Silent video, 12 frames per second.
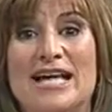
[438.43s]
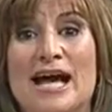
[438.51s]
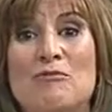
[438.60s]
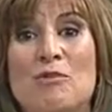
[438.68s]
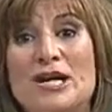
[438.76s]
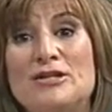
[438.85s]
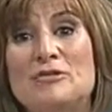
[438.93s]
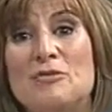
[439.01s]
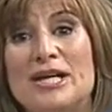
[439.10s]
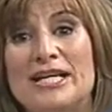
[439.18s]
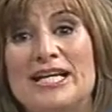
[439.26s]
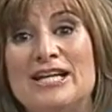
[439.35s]
I wonder
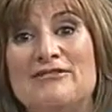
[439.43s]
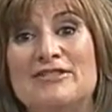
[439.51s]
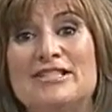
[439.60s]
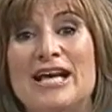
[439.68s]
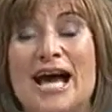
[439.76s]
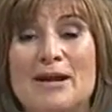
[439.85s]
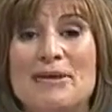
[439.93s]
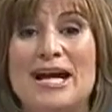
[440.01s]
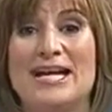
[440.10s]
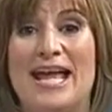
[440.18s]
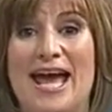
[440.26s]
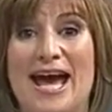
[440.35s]
what gifts I
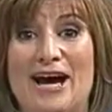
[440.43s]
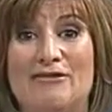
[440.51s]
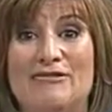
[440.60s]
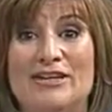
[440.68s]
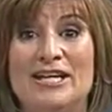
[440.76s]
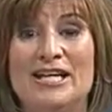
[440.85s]
might have